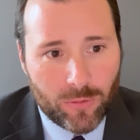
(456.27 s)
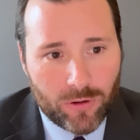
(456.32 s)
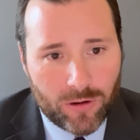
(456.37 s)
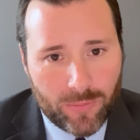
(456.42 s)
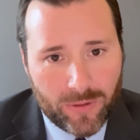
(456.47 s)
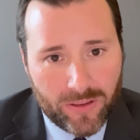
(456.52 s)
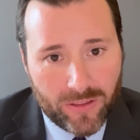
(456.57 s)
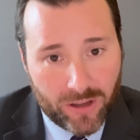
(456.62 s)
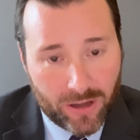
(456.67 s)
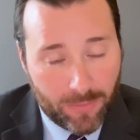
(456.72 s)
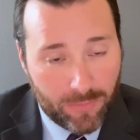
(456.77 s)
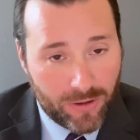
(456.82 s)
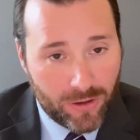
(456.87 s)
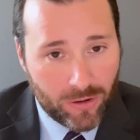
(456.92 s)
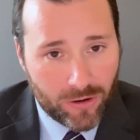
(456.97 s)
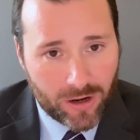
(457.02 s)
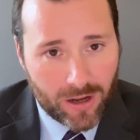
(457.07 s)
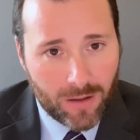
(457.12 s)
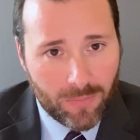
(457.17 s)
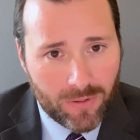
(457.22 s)
Would it be the
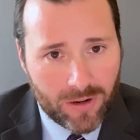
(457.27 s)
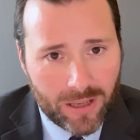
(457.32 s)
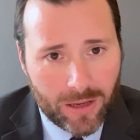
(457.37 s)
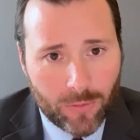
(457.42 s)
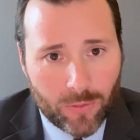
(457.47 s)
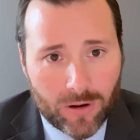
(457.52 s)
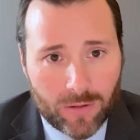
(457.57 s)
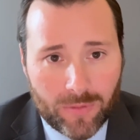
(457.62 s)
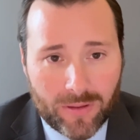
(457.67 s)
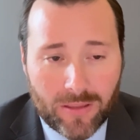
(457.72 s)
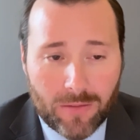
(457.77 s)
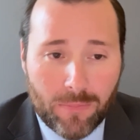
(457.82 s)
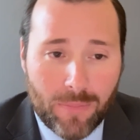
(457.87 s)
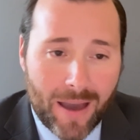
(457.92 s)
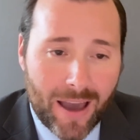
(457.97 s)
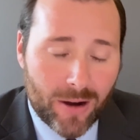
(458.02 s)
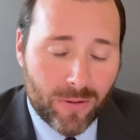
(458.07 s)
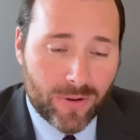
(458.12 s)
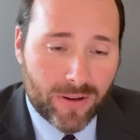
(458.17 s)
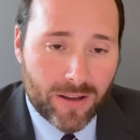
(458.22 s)
computer company or would it be the
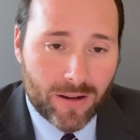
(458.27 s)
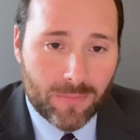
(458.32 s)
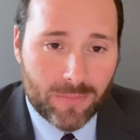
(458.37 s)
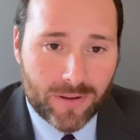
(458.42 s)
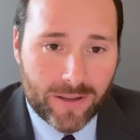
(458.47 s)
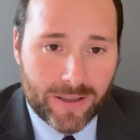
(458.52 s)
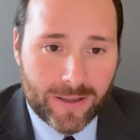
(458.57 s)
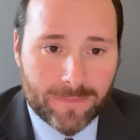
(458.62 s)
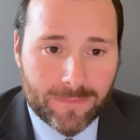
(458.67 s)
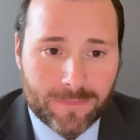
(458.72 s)
battery company?